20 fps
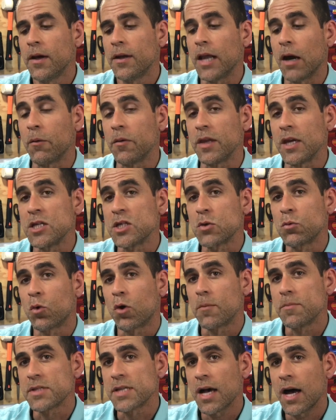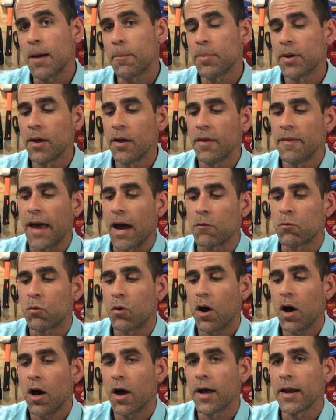Now when the engine warms up, that
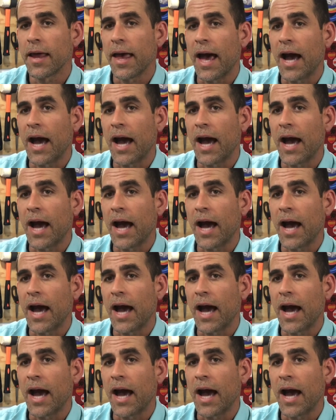rod